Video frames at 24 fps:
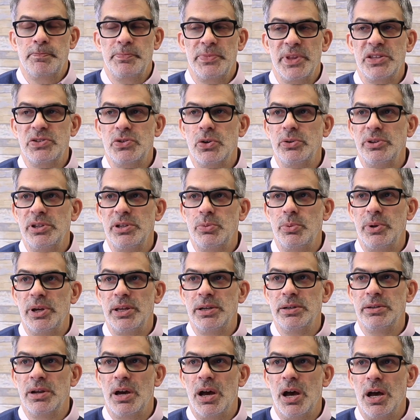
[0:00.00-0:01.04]
It's only
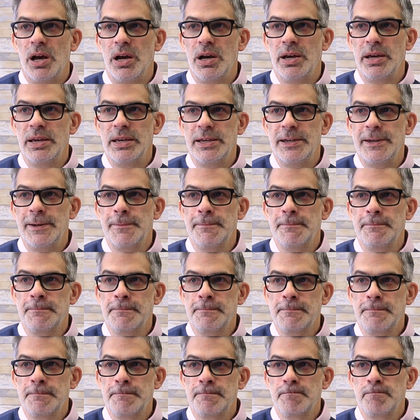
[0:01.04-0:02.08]
when I
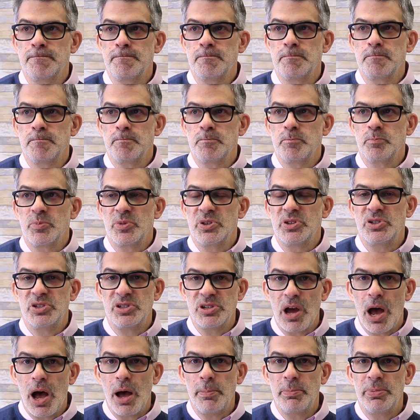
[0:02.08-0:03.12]

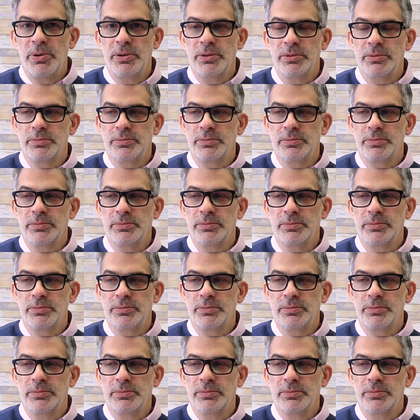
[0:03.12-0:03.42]
stop